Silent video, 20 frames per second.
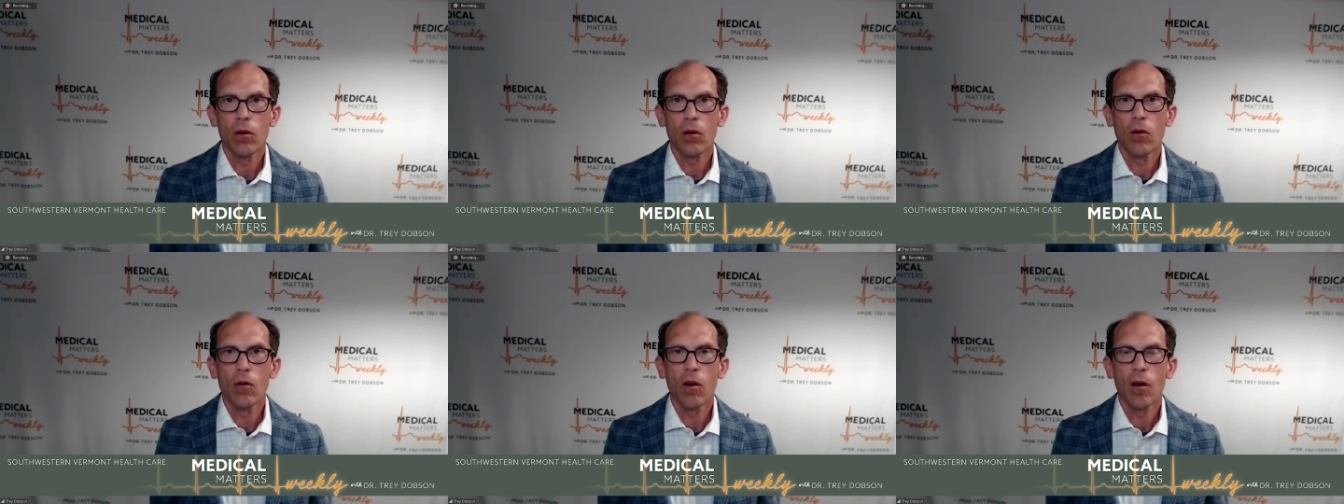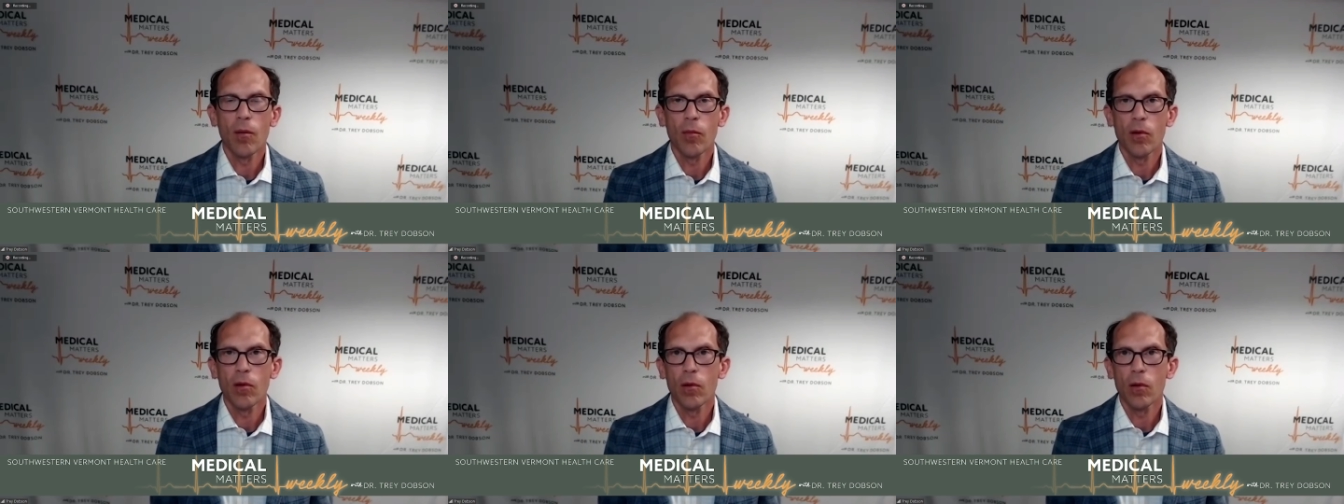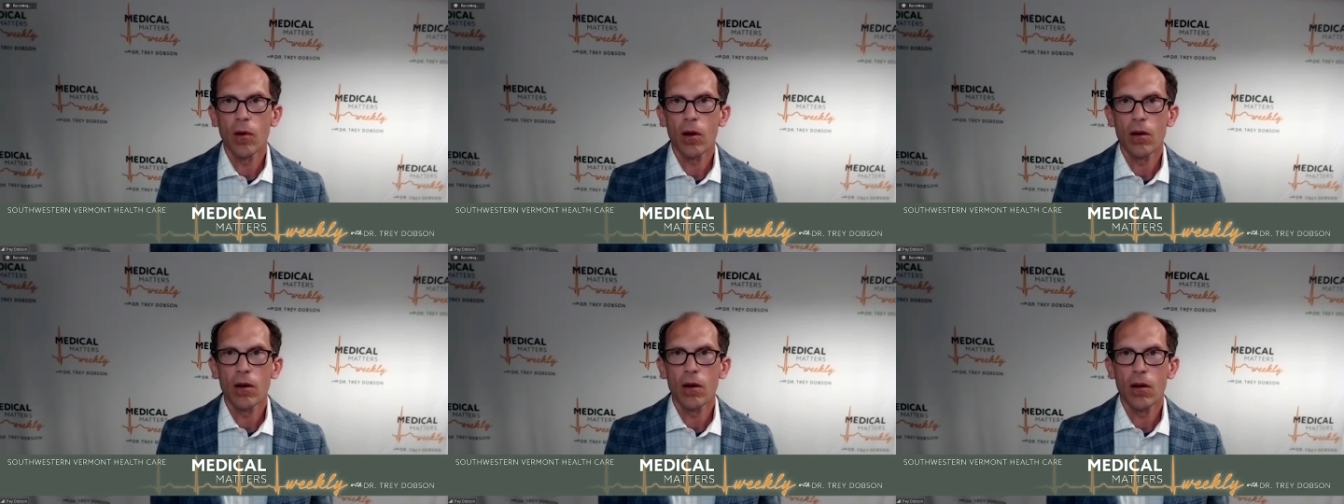were
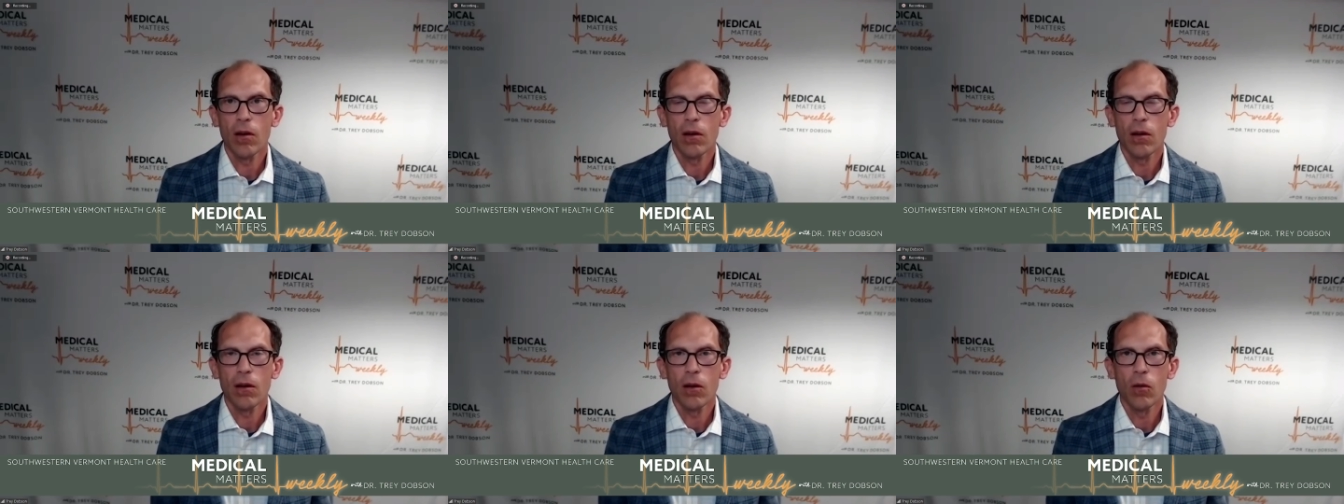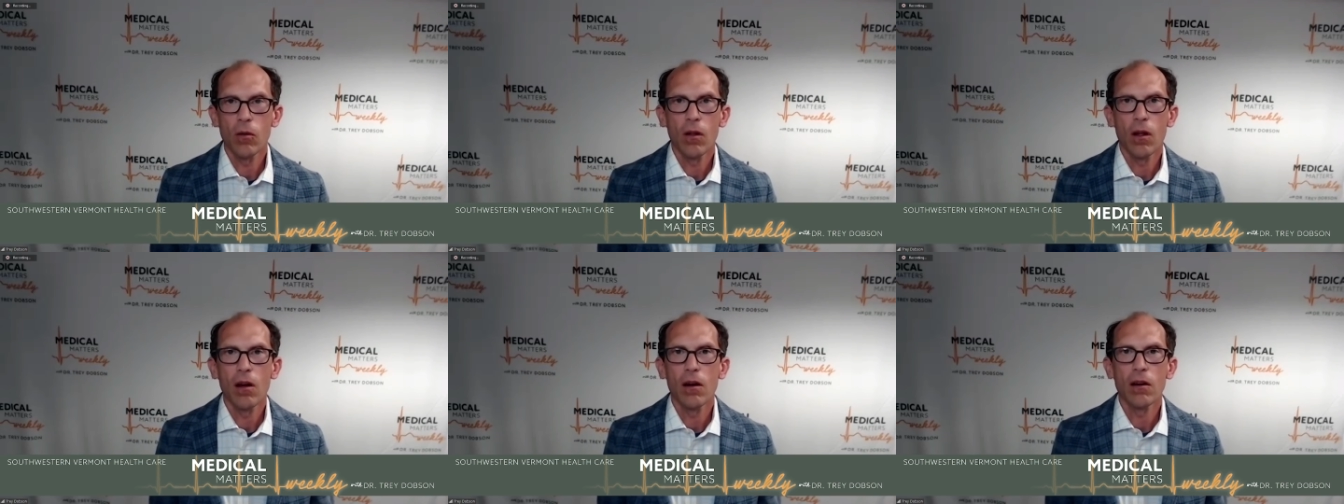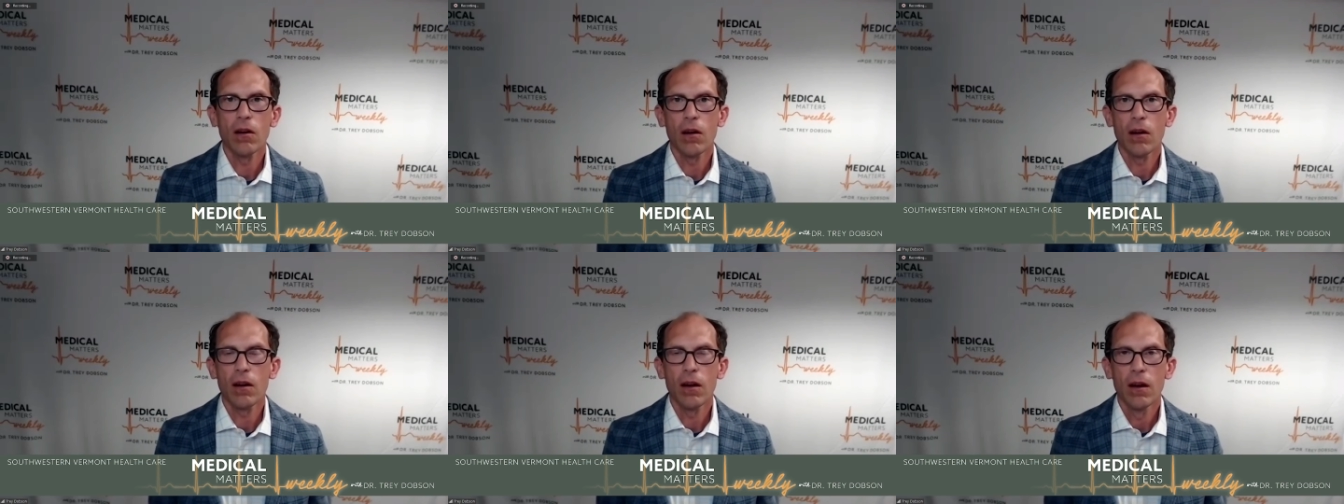normal are, are no
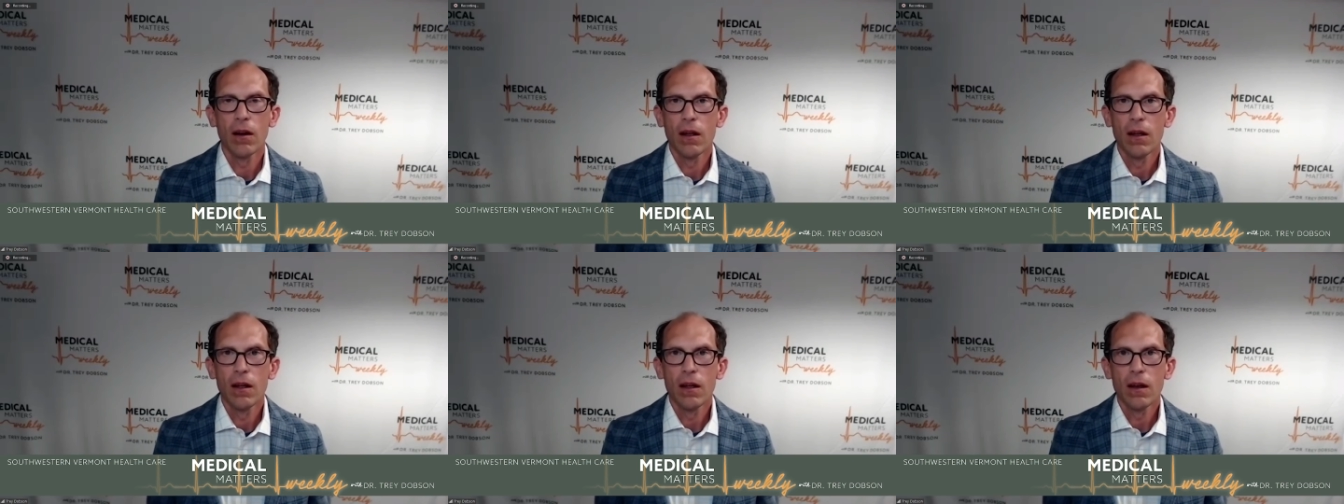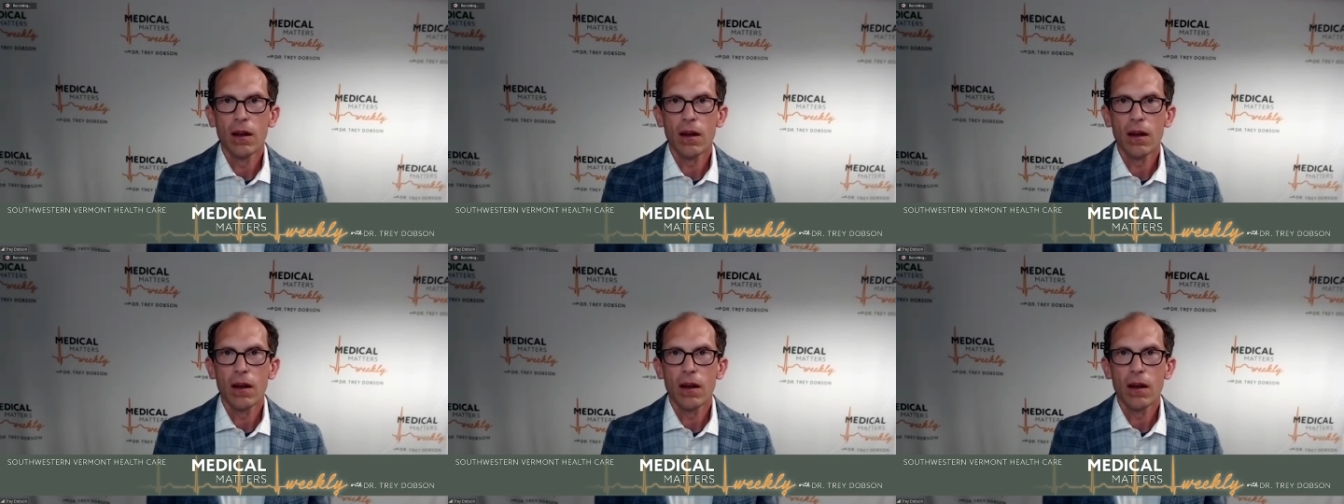longer